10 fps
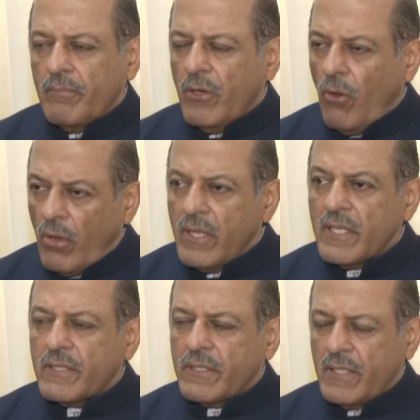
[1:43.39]
In all
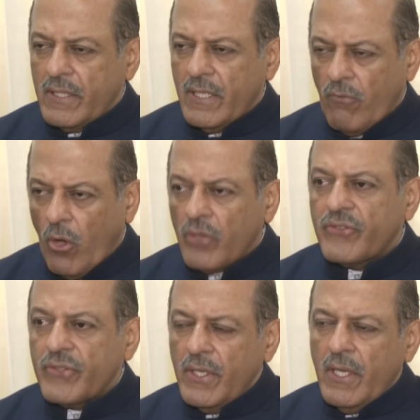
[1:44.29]
this, there
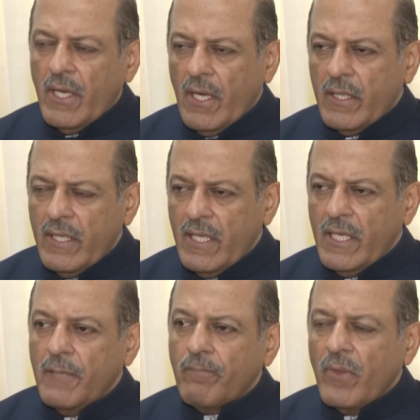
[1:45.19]
was
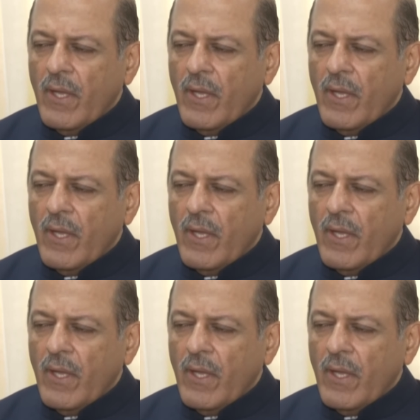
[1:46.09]
the